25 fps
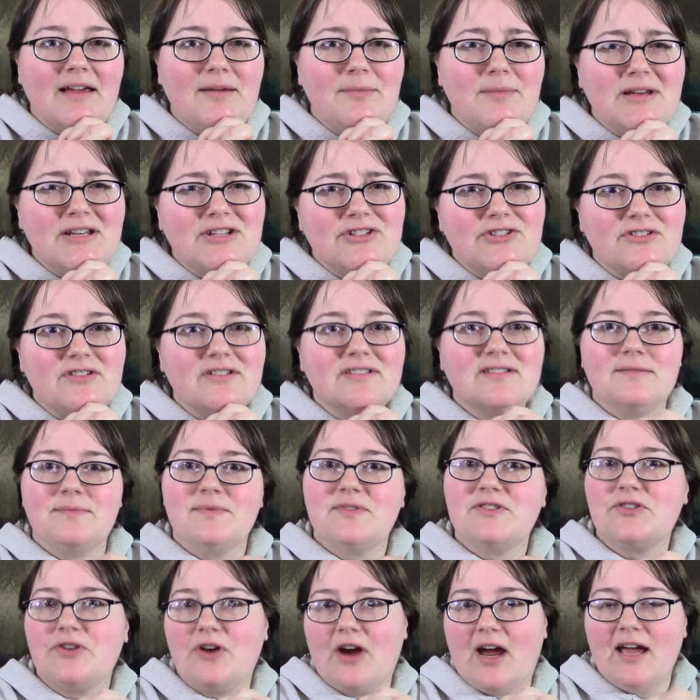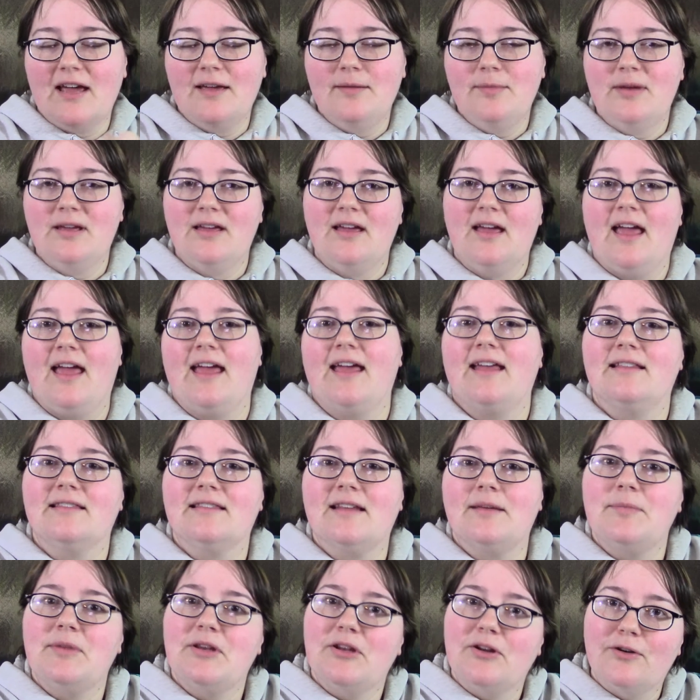Make sure to subscribe and
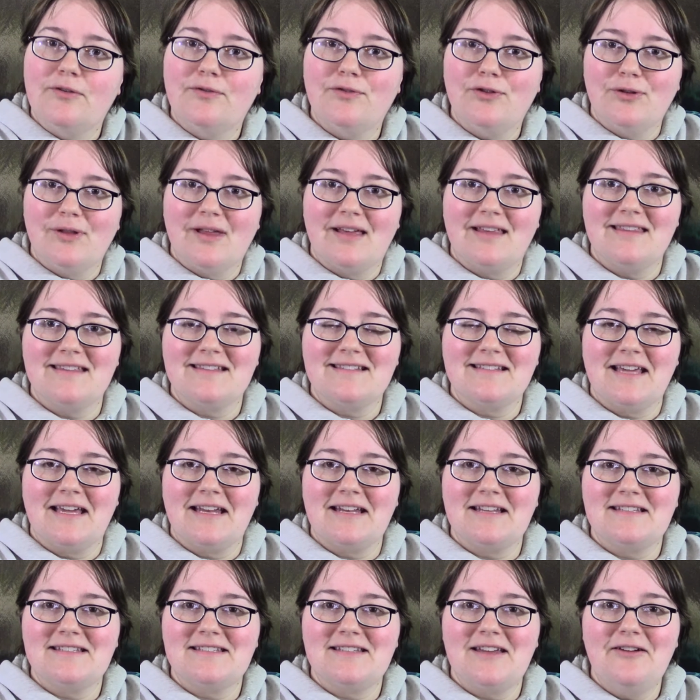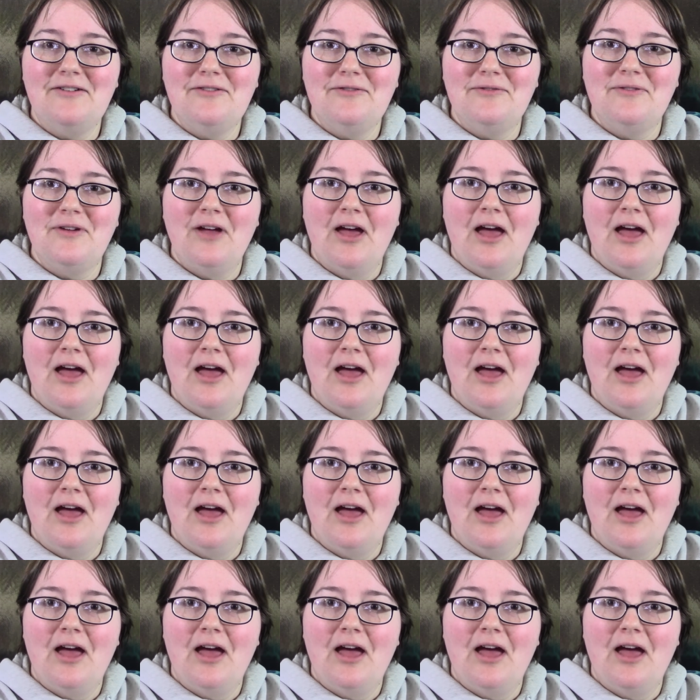let me know if you like this kind of stuff.